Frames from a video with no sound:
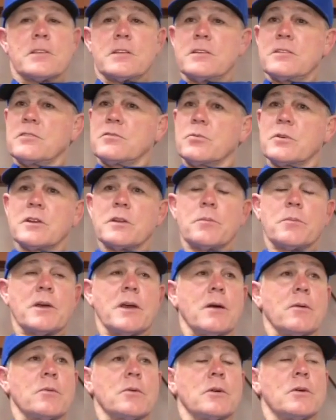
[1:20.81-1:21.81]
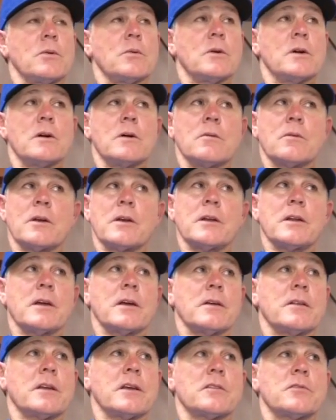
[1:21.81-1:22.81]
And he's swinging the bat real well right
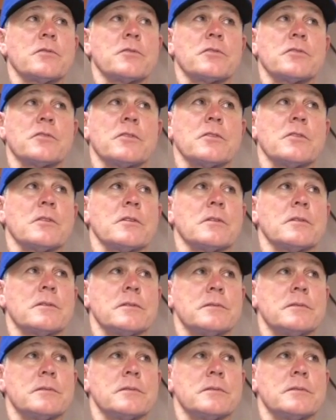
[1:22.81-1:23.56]
now, that's for sure.